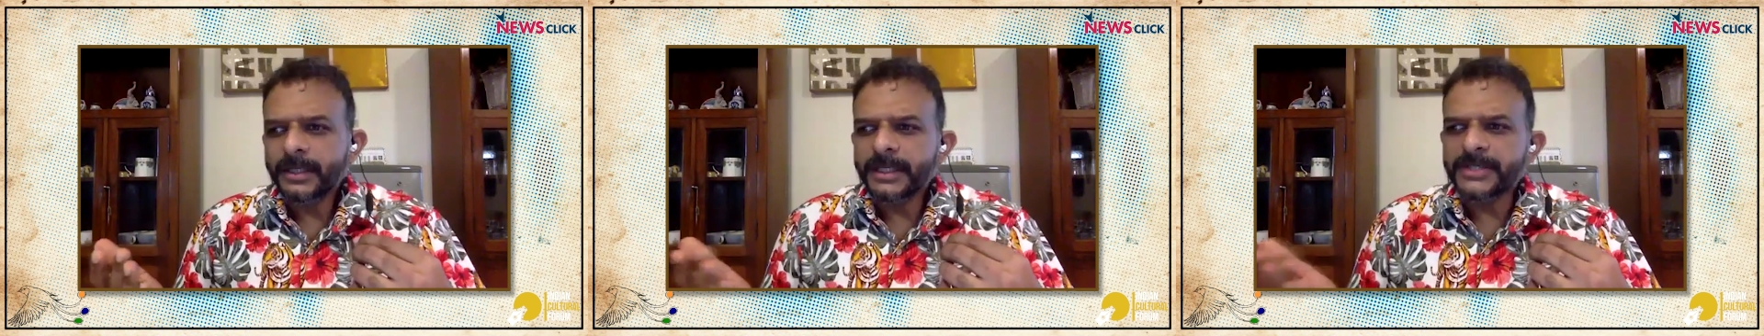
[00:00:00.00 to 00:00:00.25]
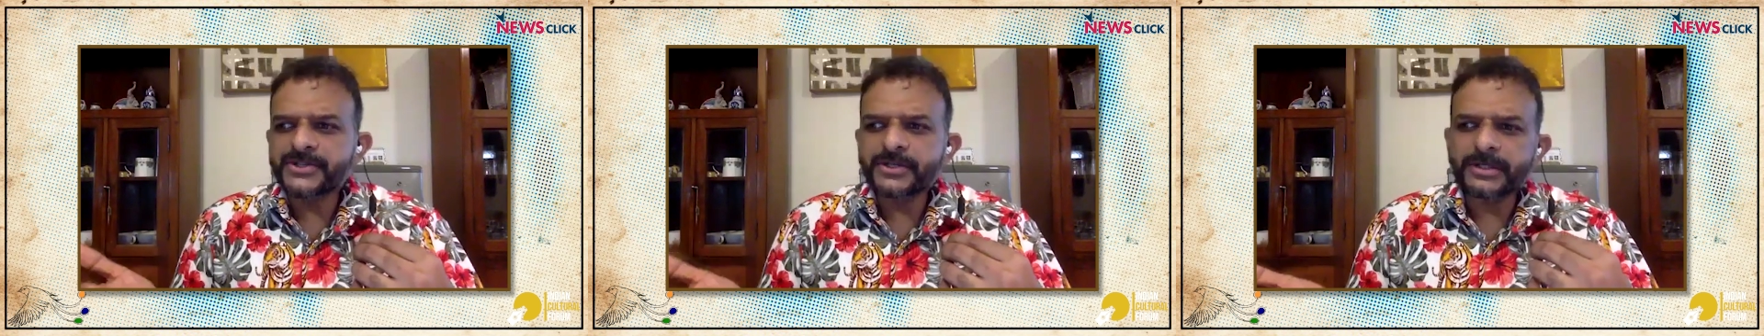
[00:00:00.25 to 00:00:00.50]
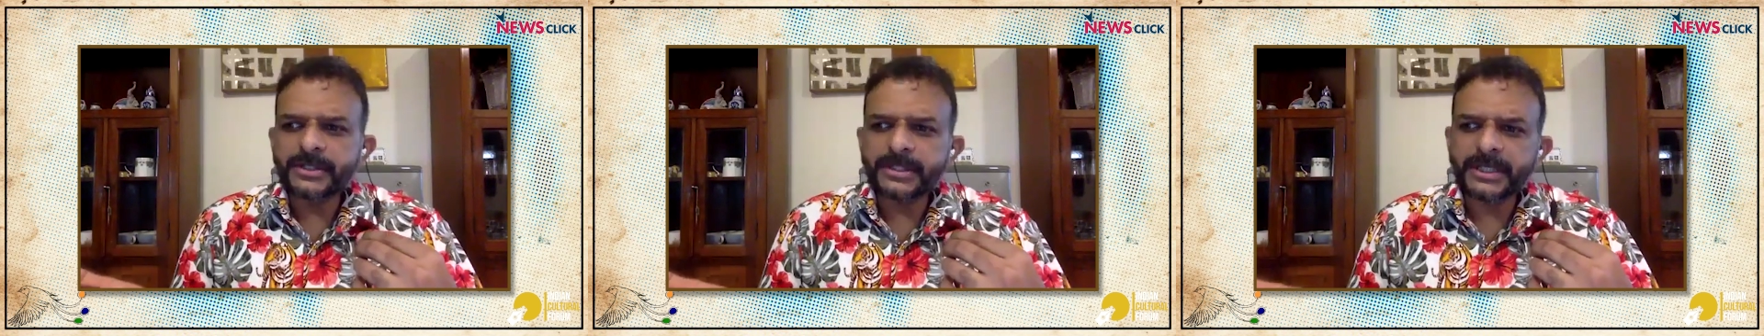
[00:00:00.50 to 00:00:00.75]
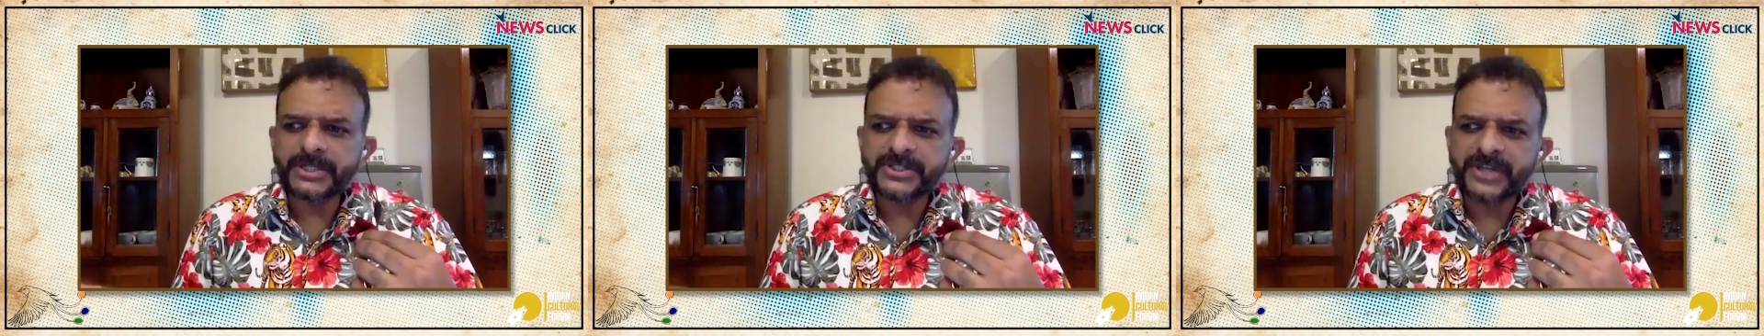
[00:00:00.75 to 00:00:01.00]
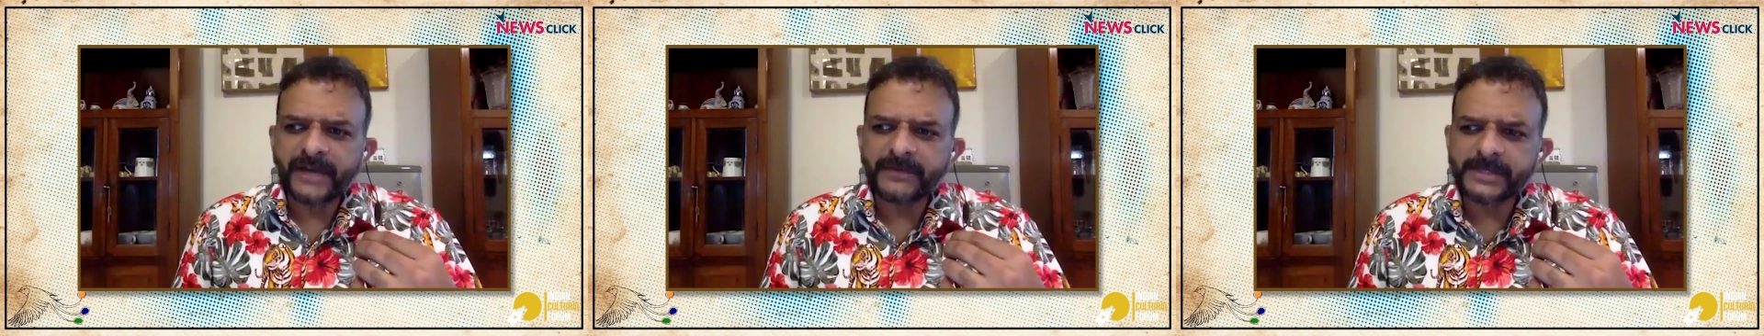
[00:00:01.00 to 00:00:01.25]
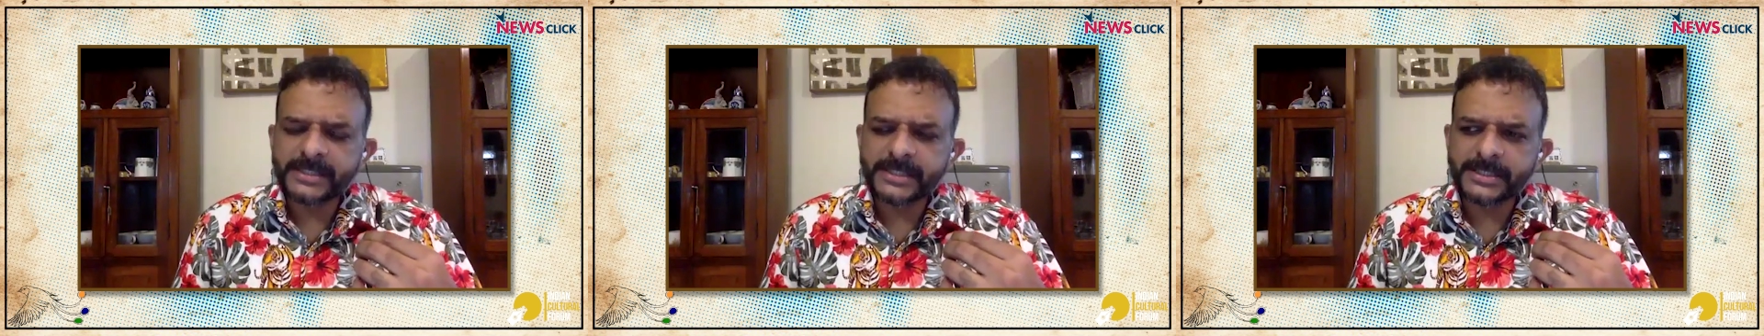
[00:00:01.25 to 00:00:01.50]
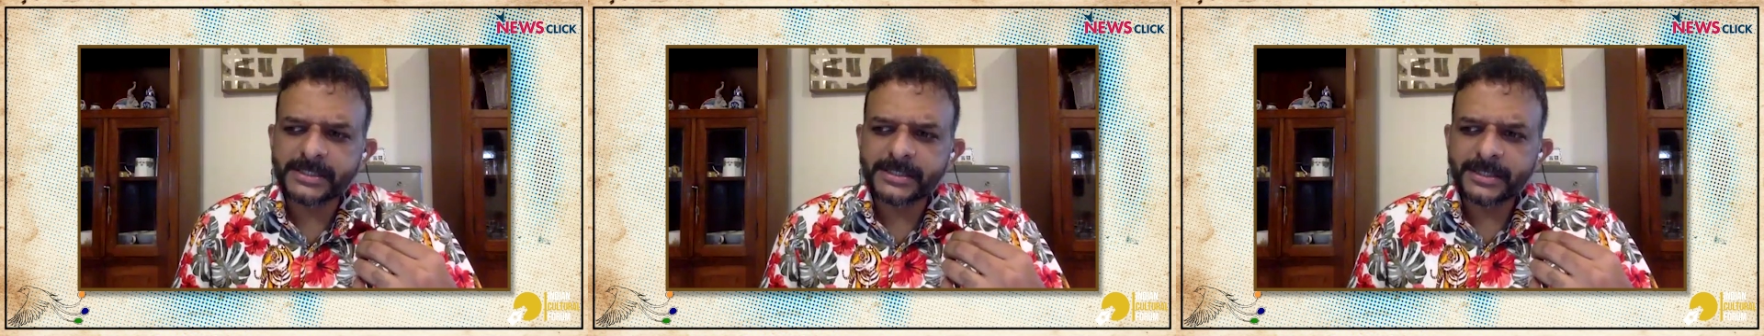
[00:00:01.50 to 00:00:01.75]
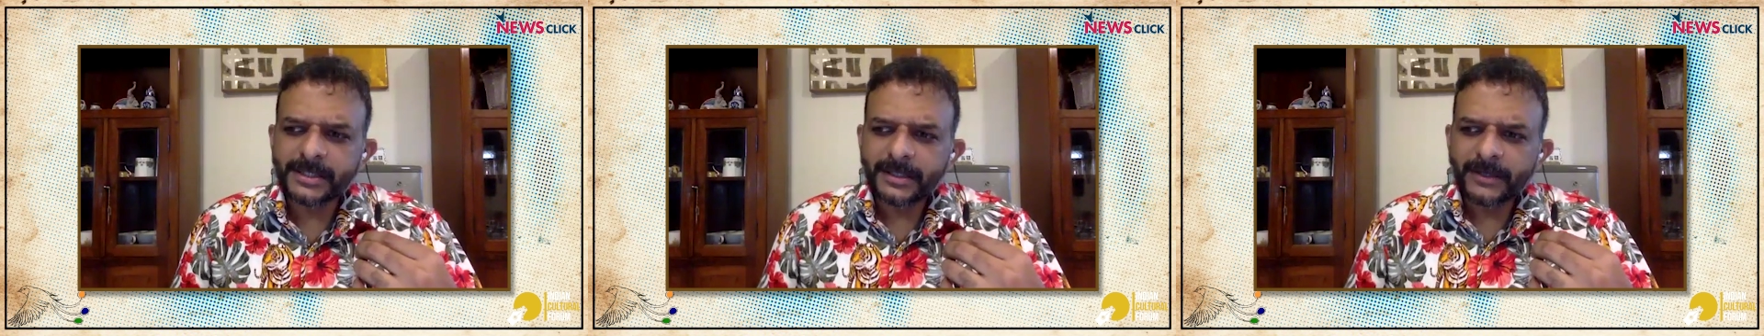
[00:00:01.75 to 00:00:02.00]
he traverses,
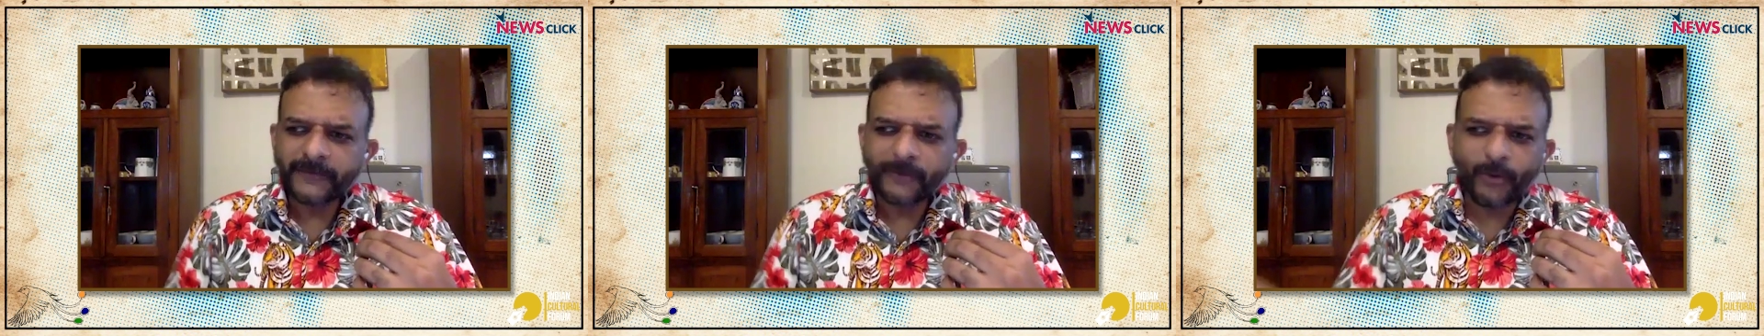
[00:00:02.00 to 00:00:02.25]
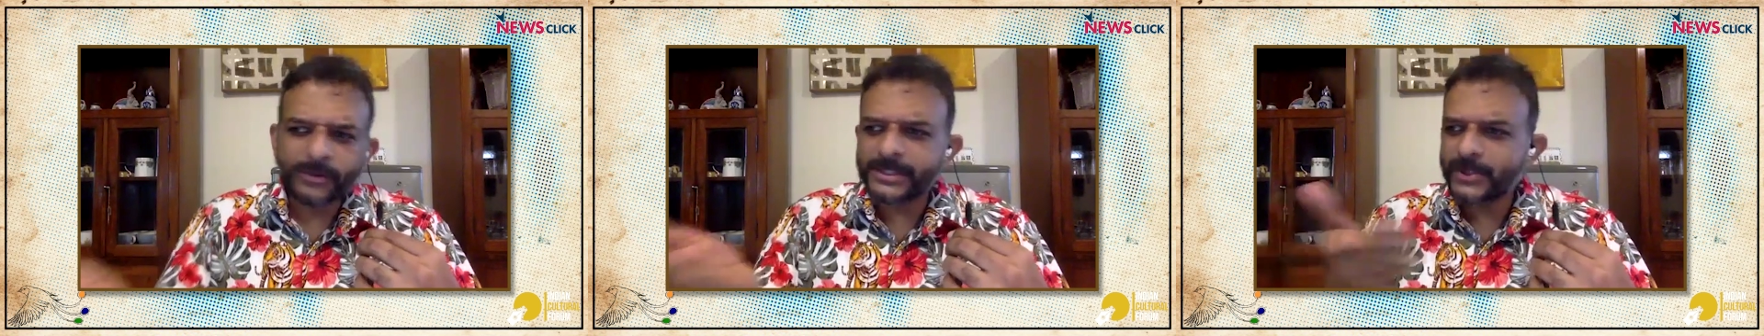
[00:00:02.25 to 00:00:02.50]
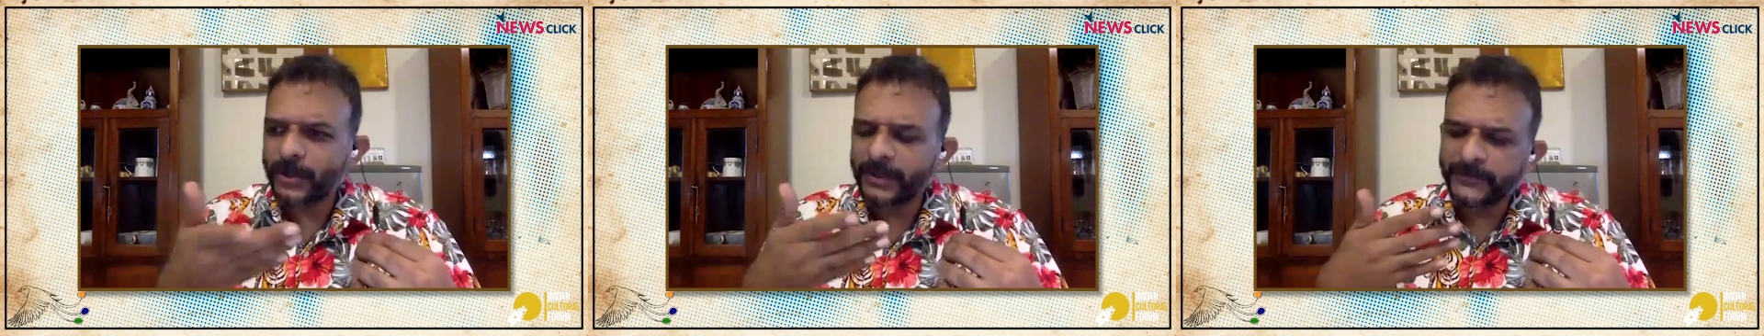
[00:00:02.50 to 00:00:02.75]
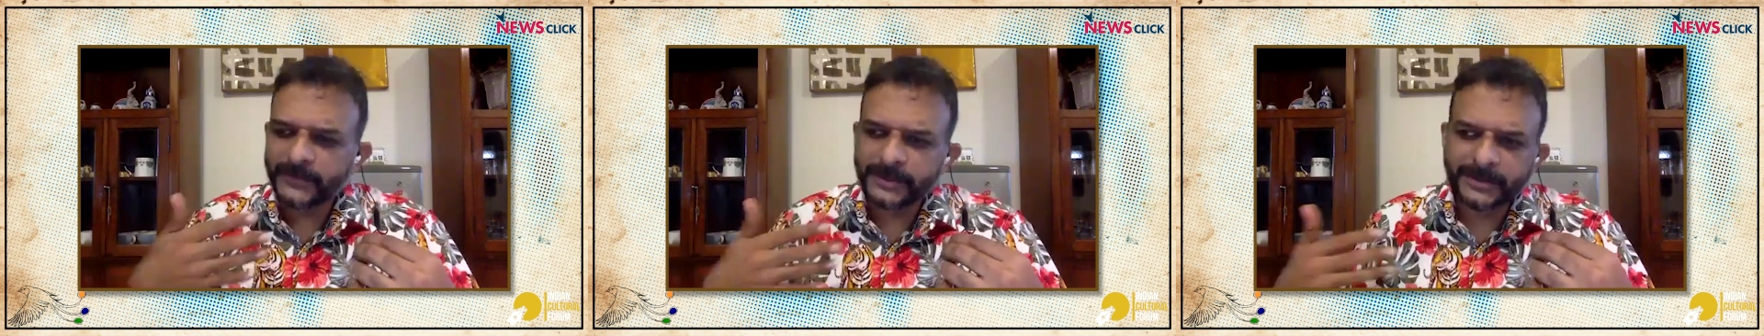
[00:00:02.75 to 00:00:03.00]
of course, the geographical